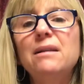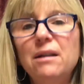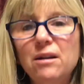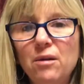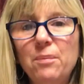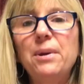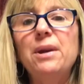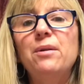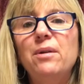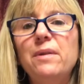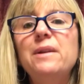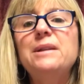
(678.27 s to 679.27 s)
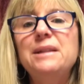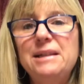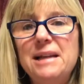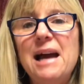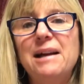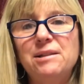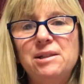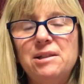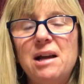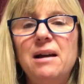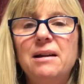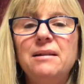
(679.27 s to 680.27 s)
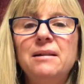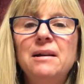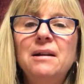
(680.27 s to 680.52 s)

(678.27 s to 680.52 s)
little bit on the detached side.